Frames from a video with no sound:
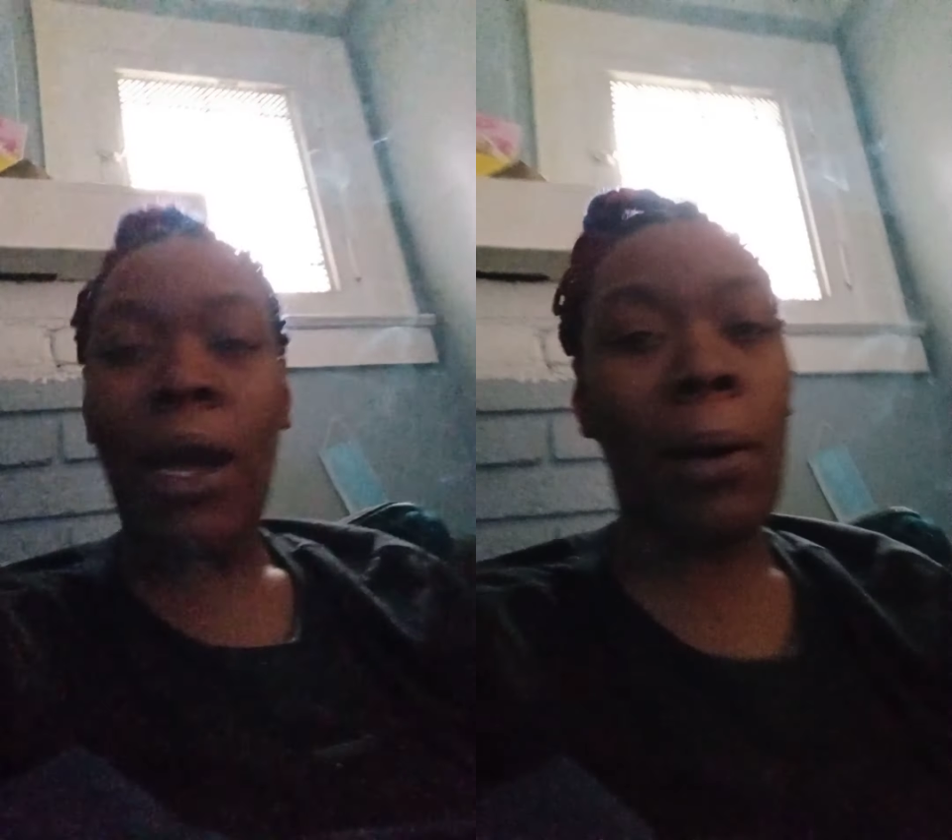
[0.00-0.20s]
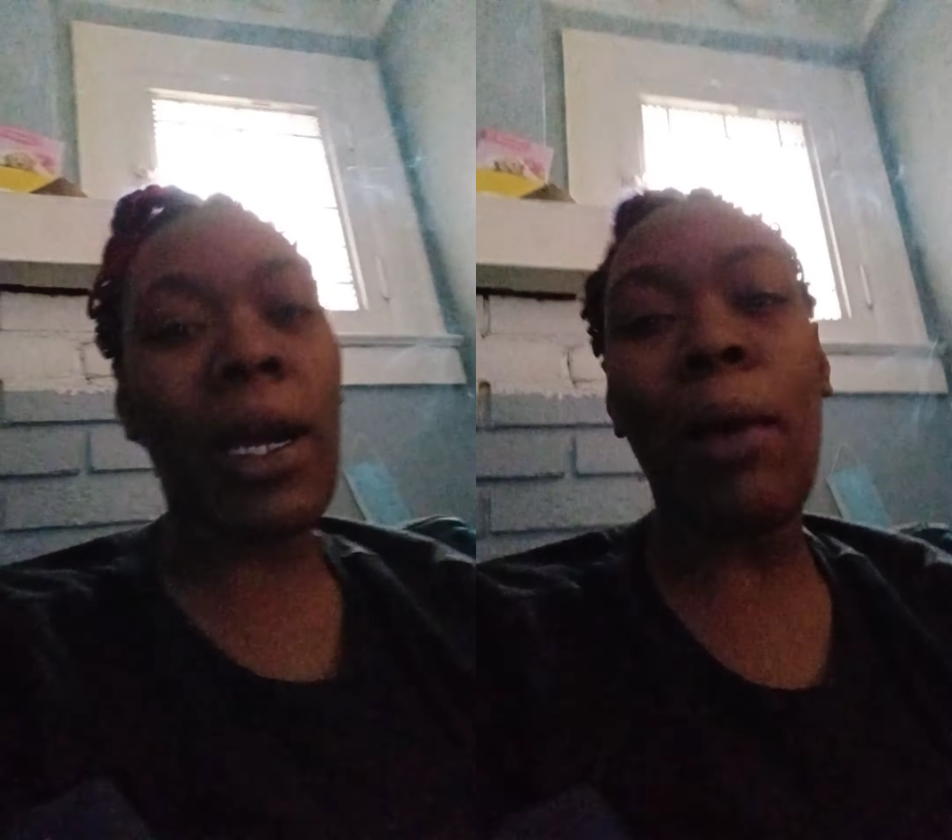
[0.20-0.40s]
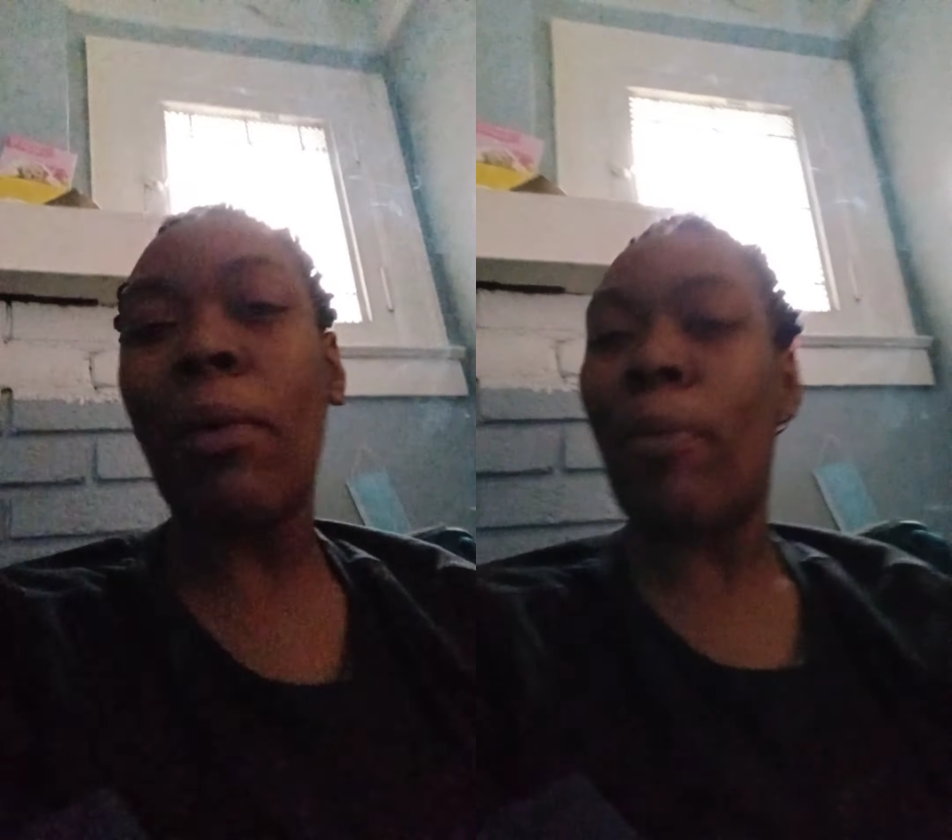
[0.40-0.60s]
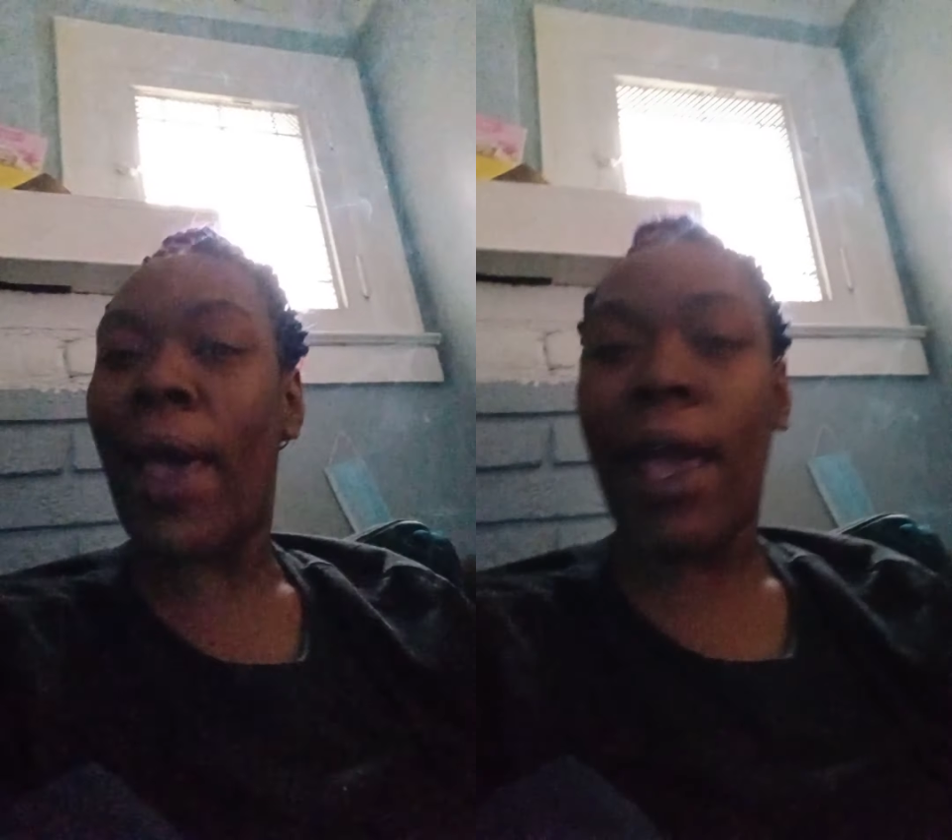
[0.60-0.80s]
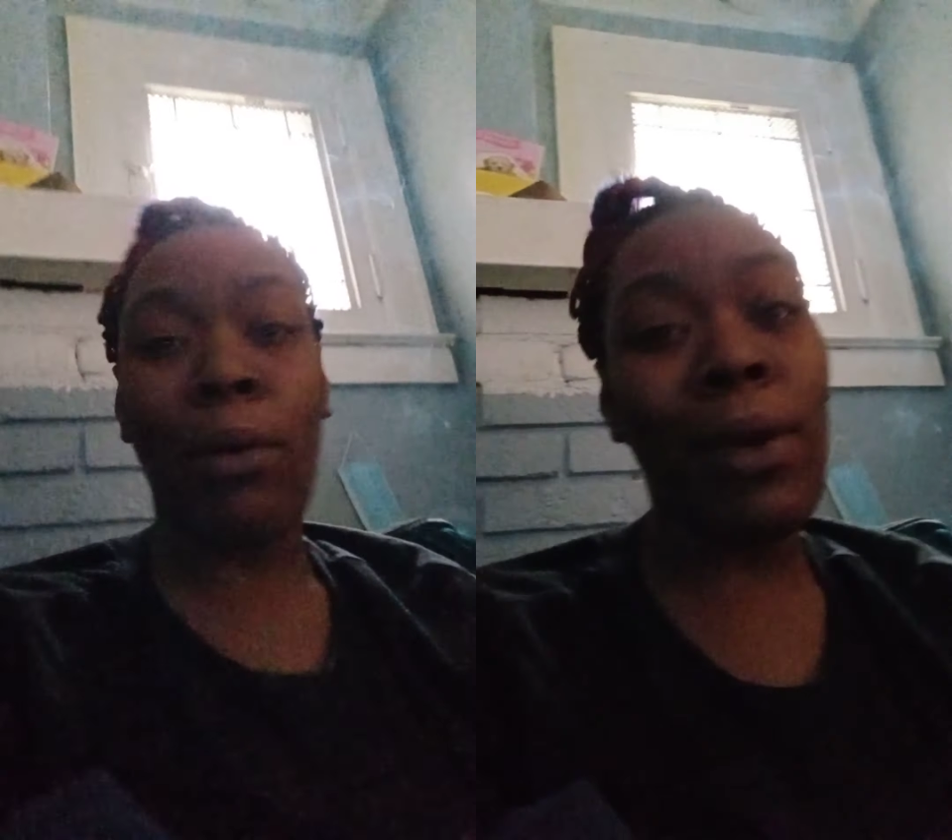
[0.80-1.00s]
I'm coming
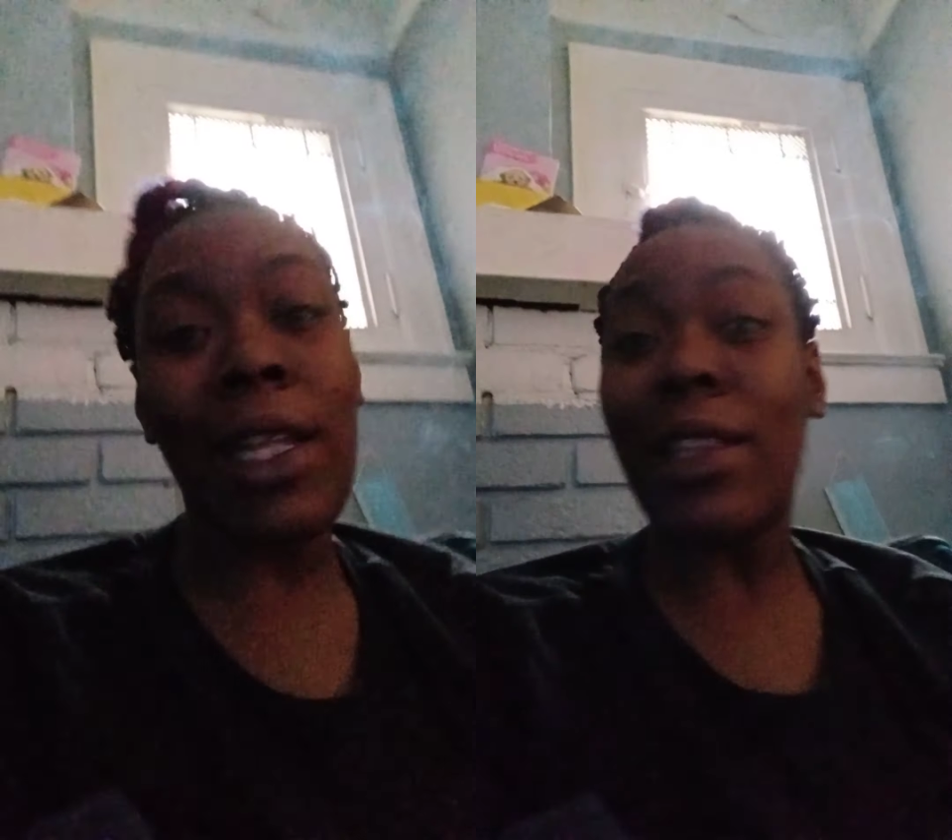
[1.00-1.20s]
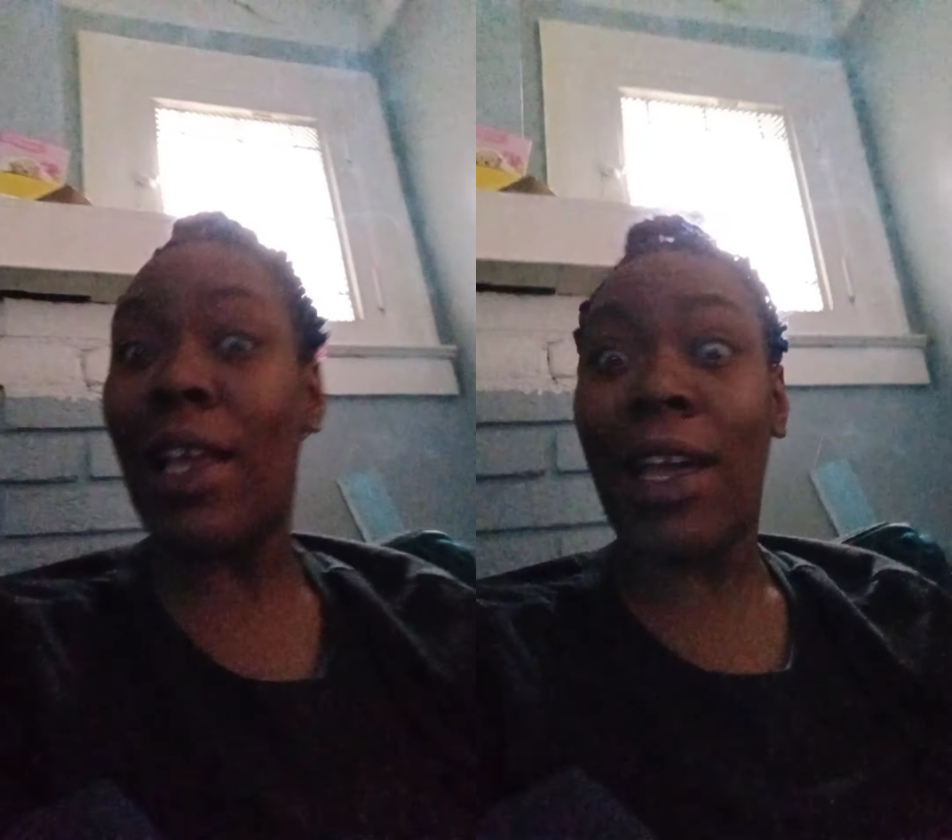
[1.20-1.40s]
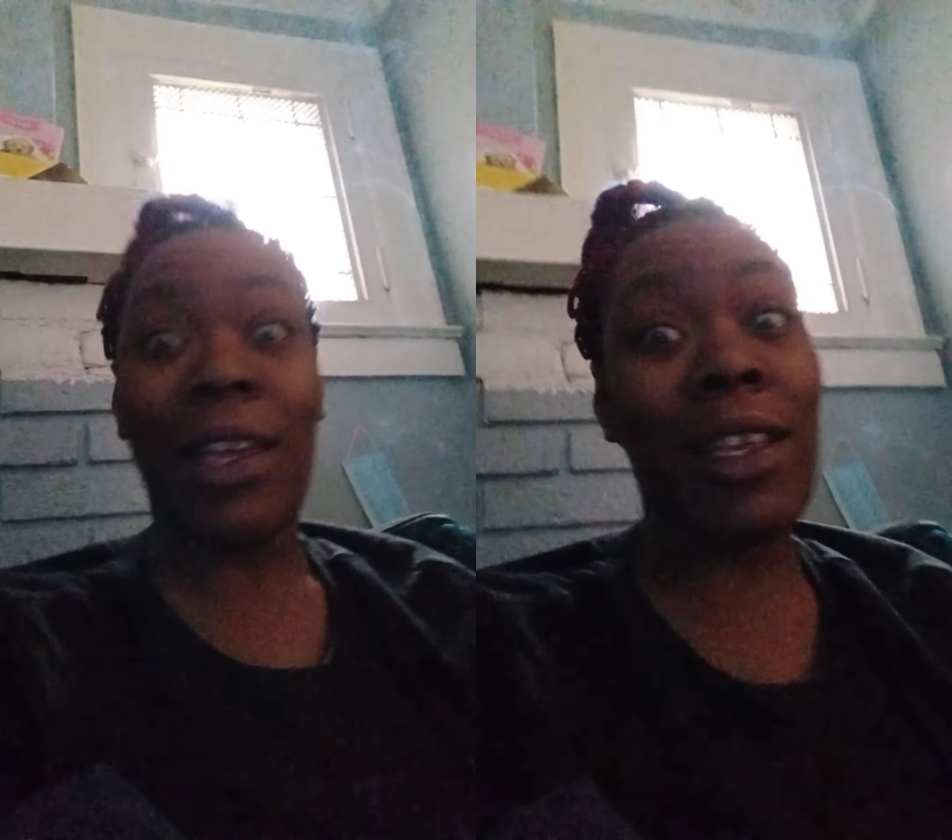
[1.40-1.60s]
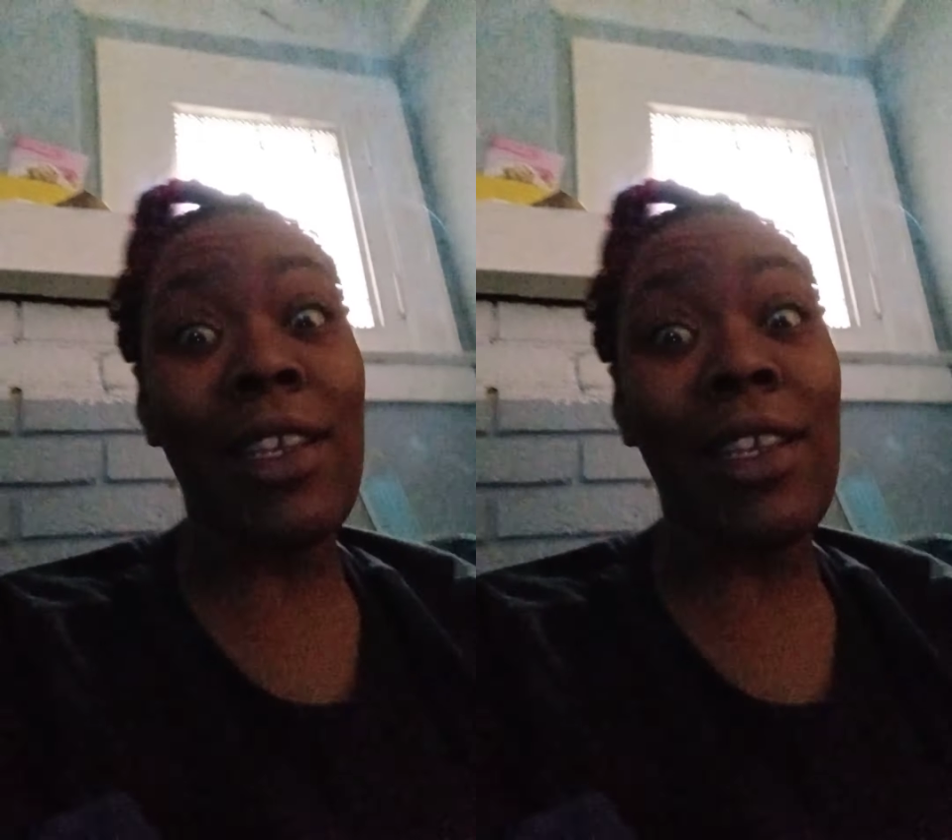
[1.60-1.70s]
back with that